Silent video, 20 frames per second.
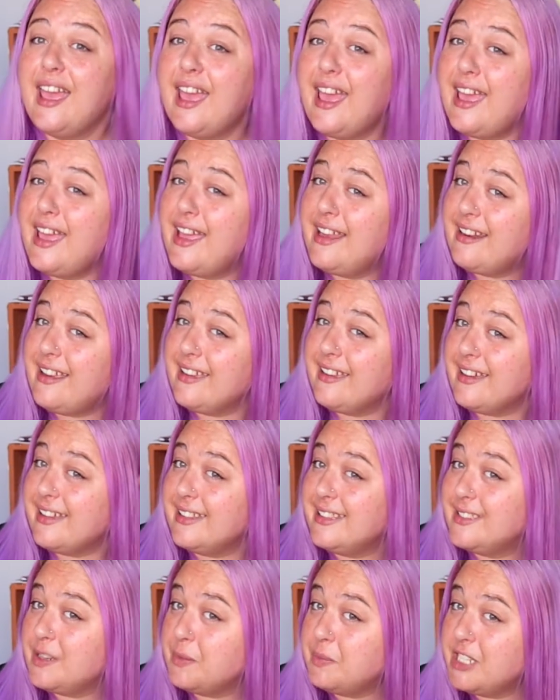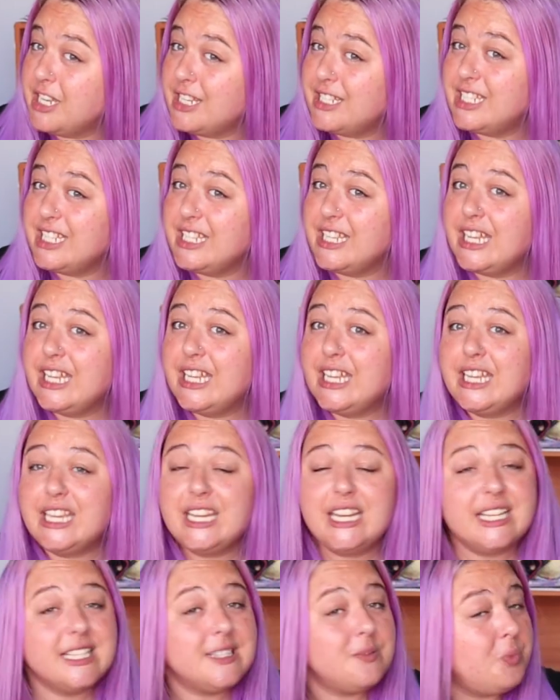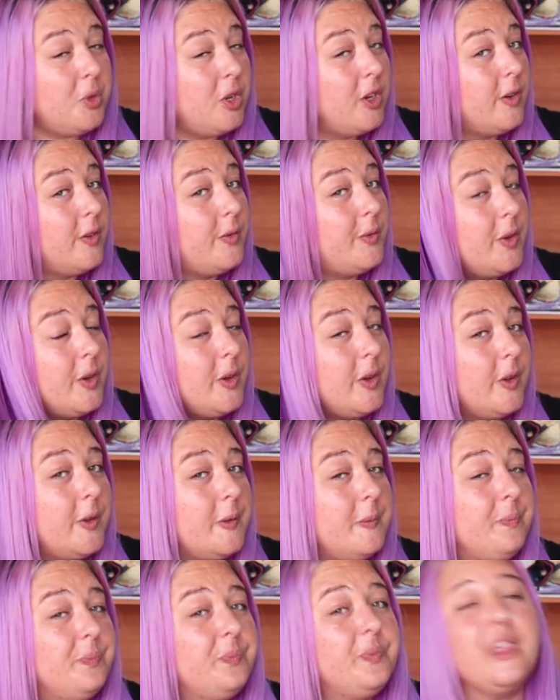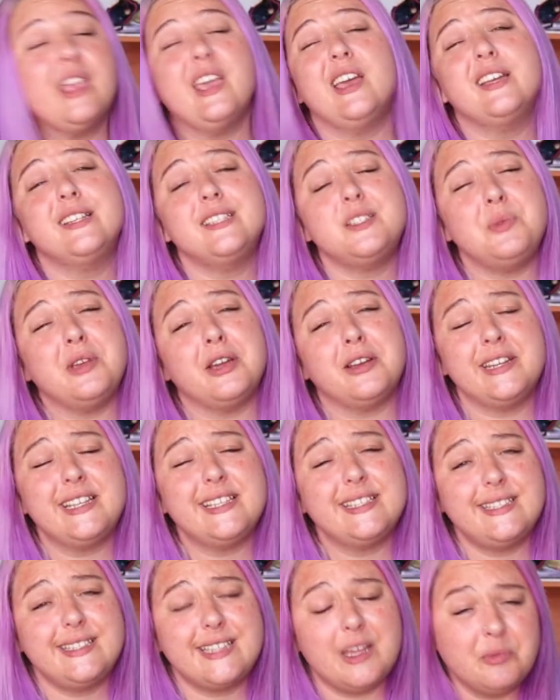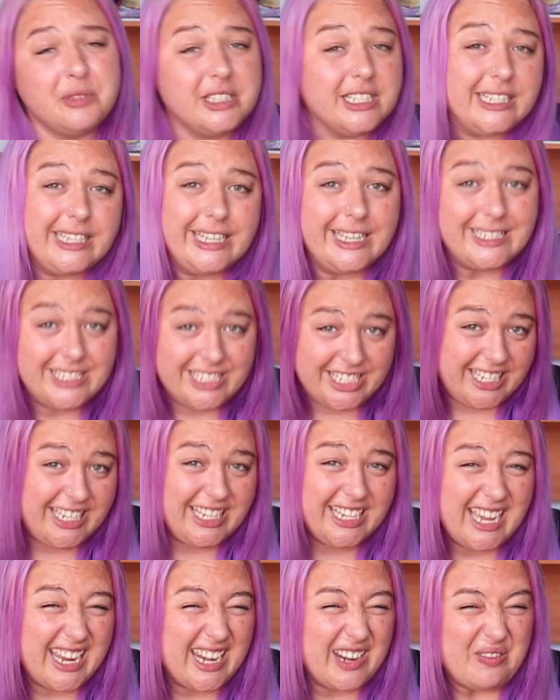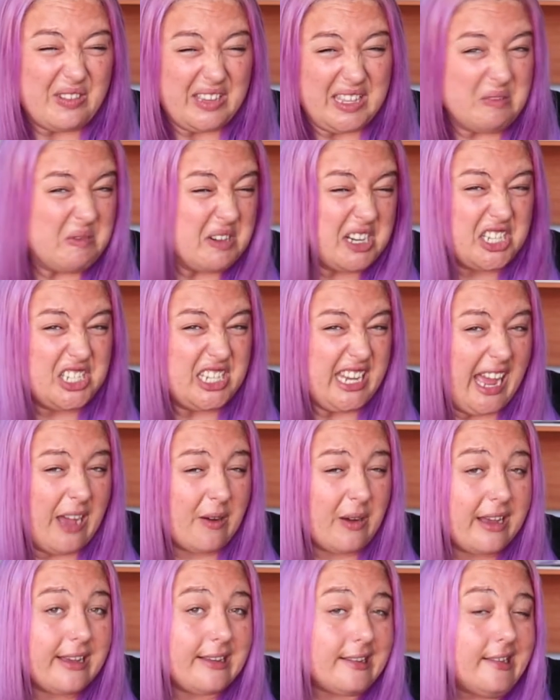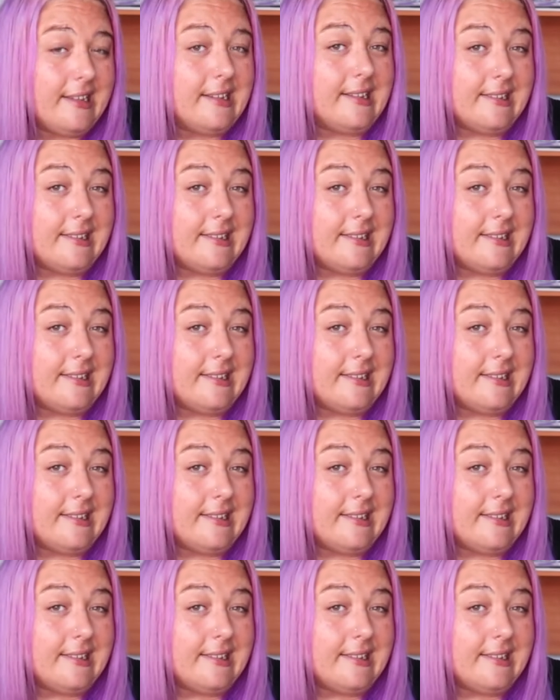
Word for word: And I can't stop touching it. It's beautiful. To be honest, I'm a little itchy and I really want a shower.